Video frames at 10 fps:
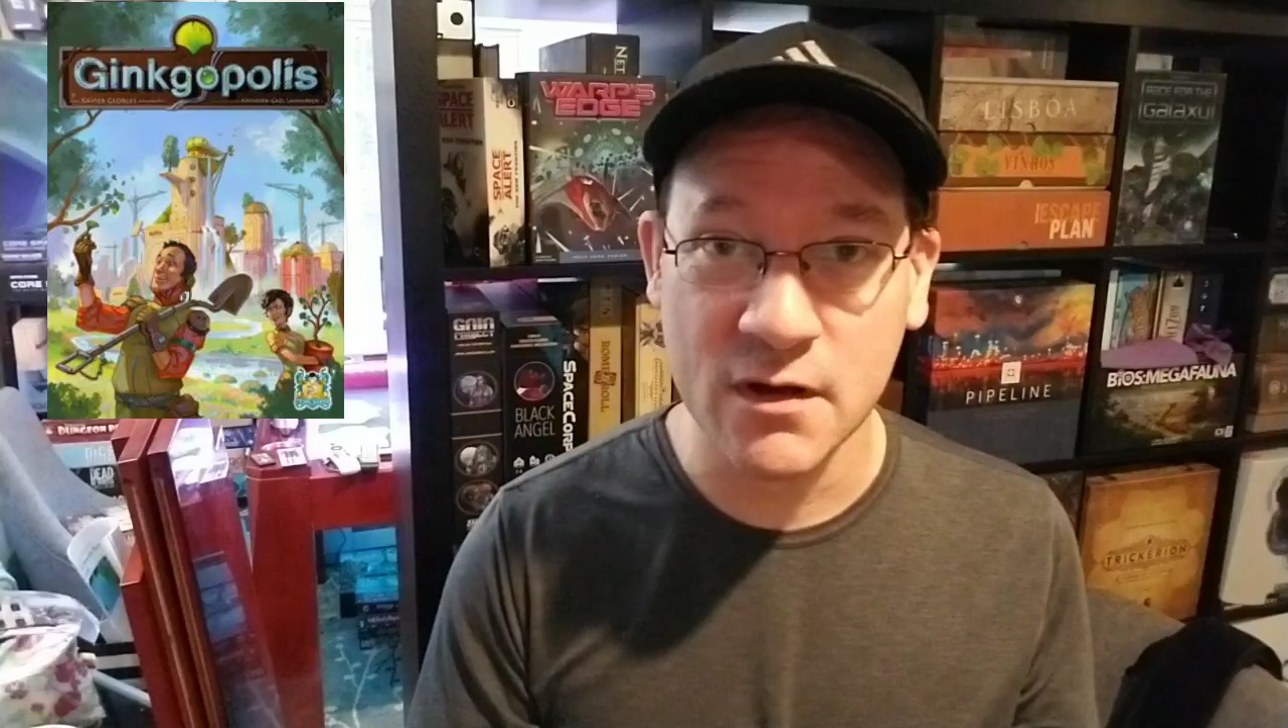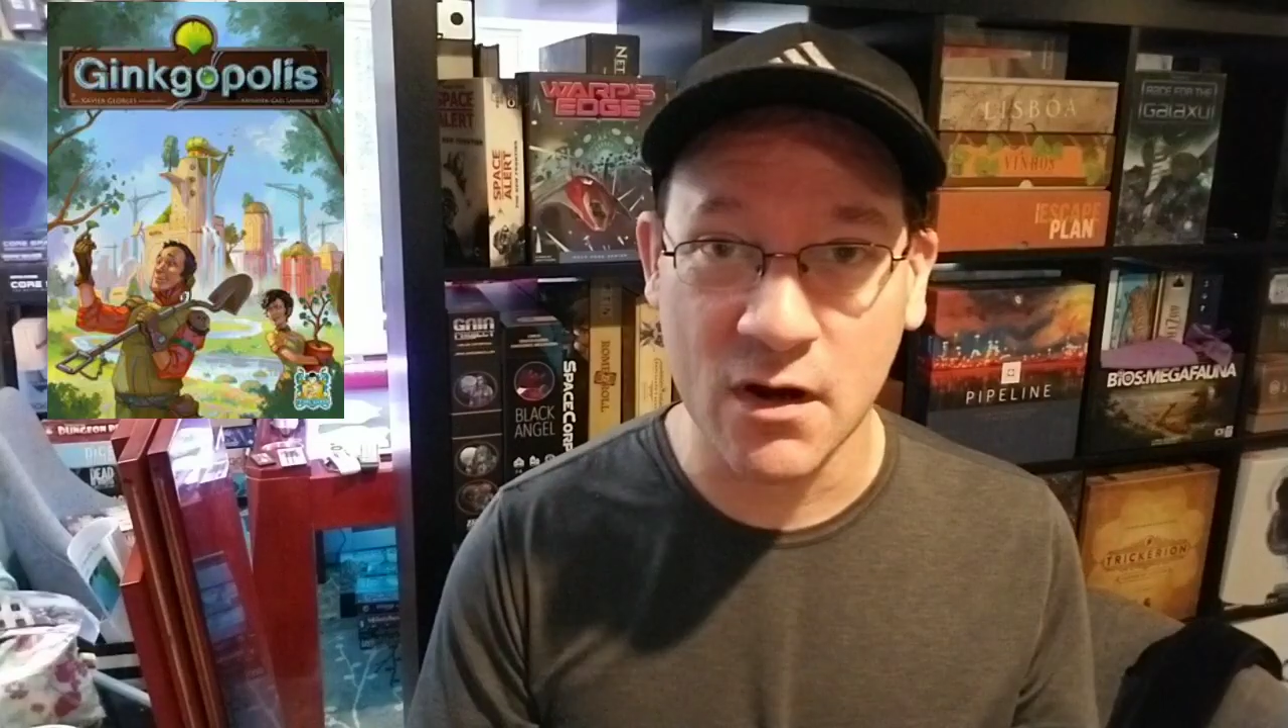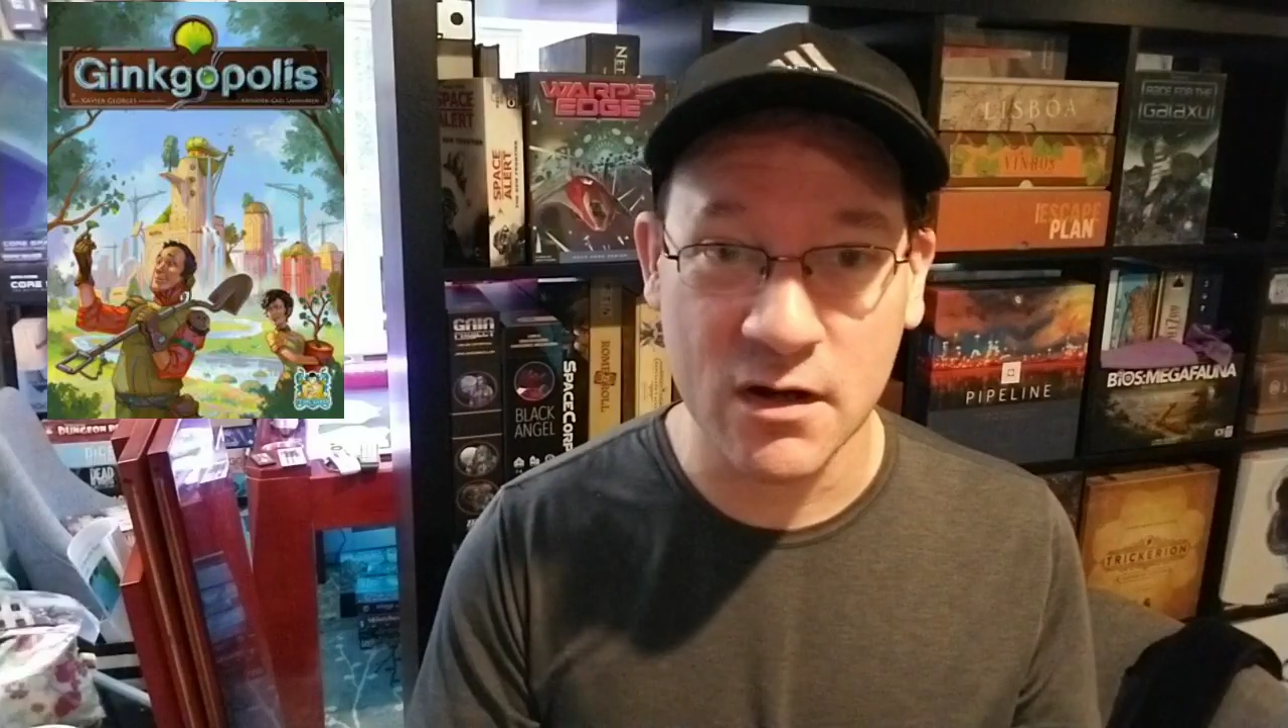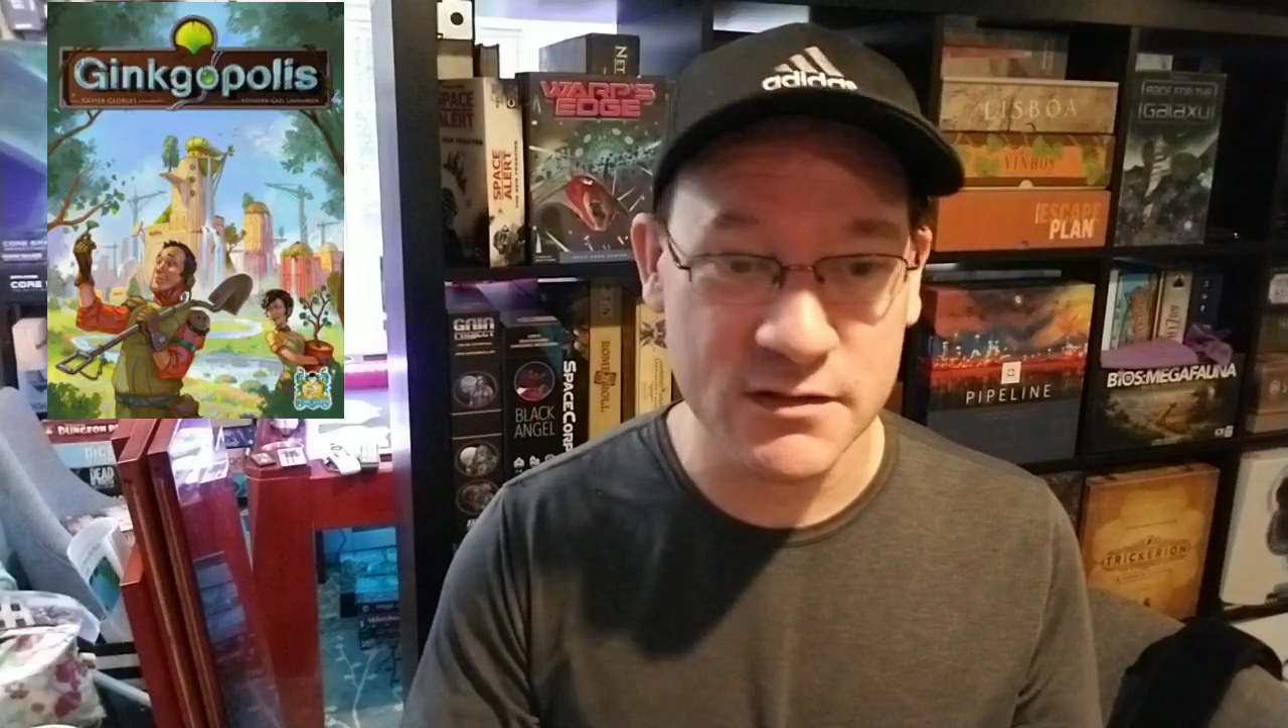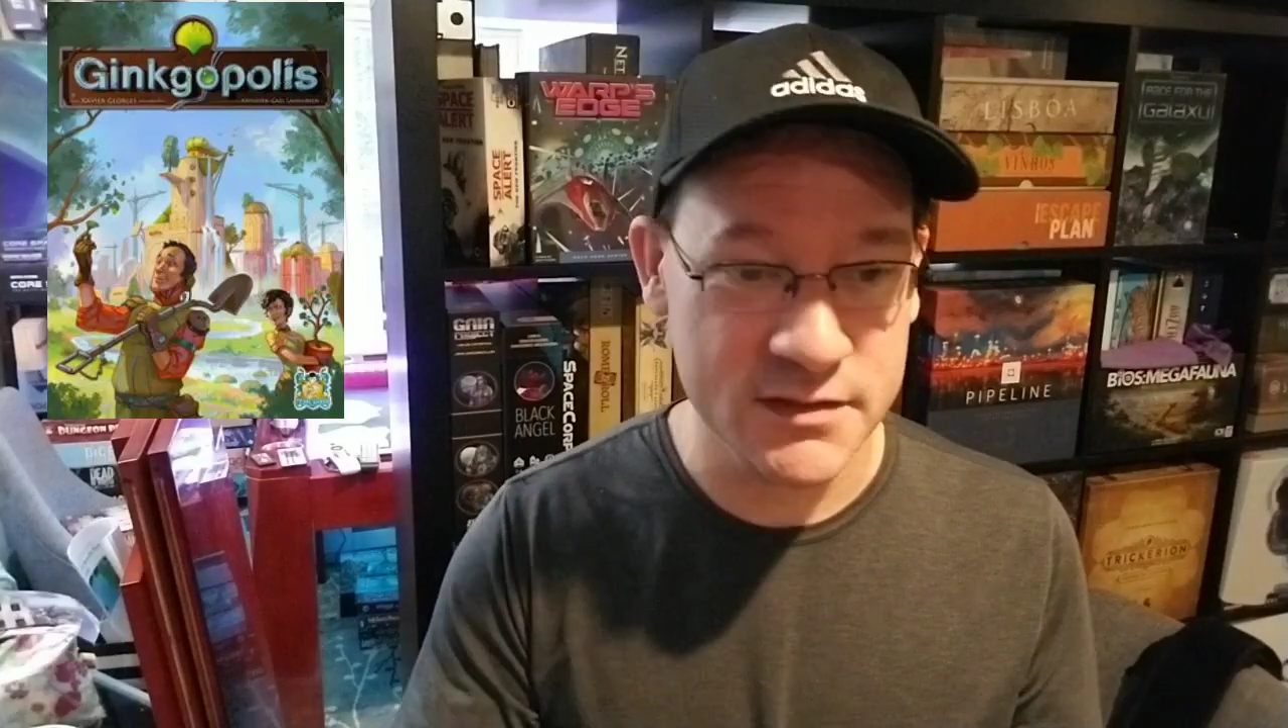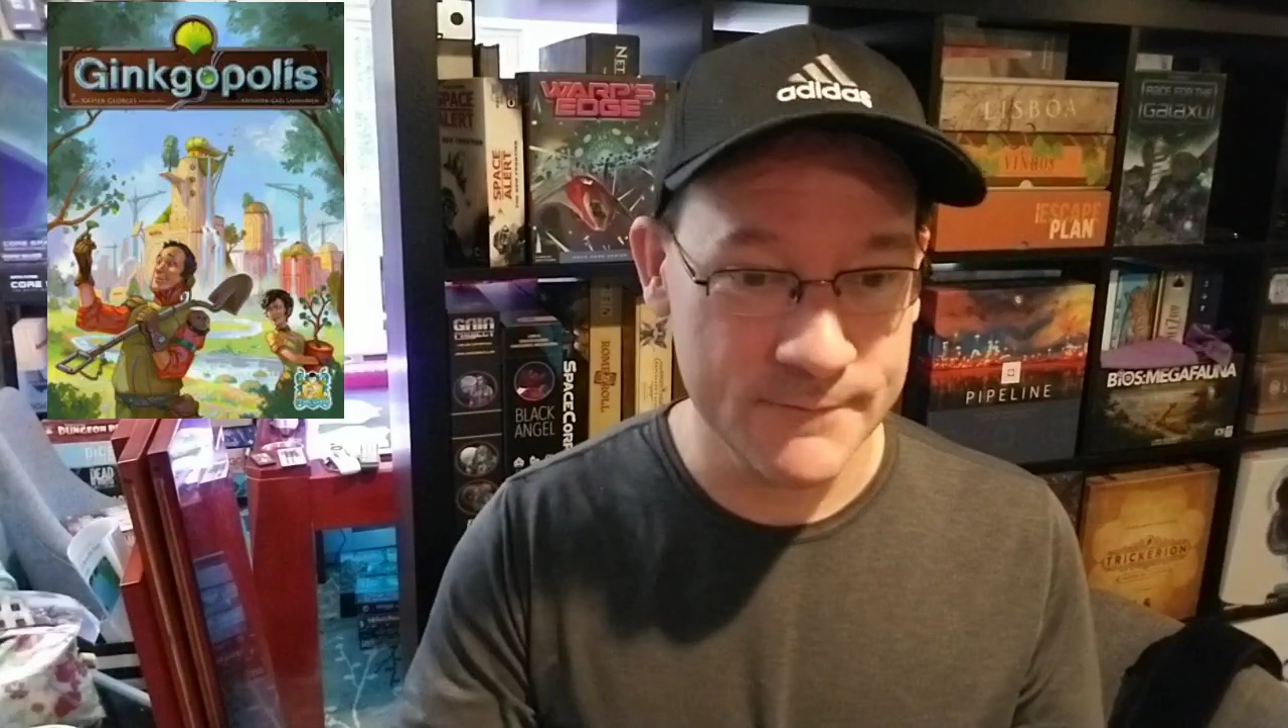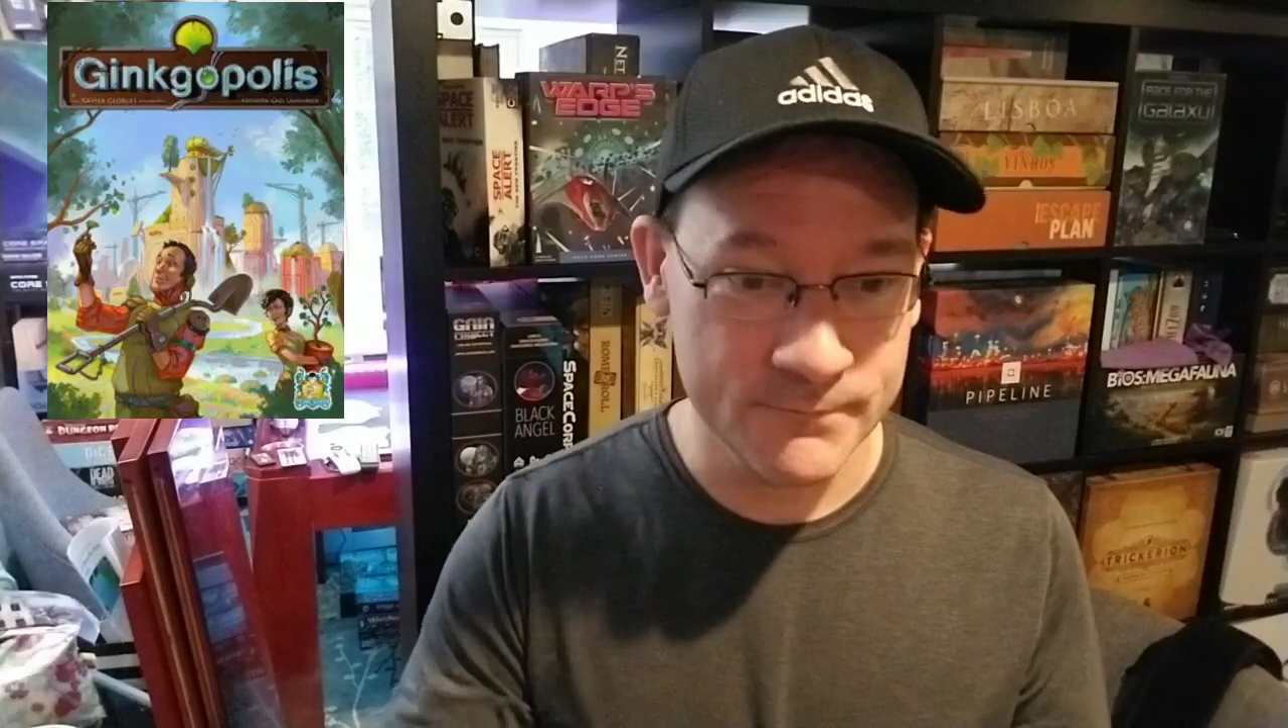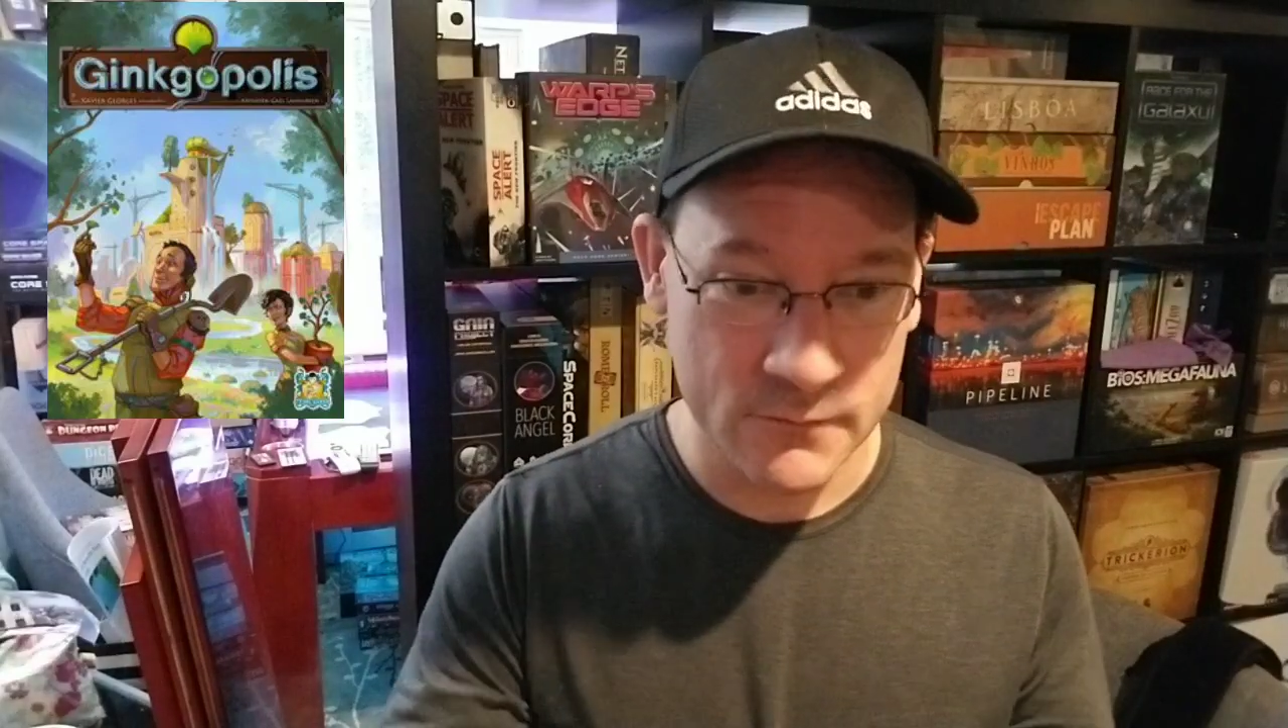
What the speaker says: cards,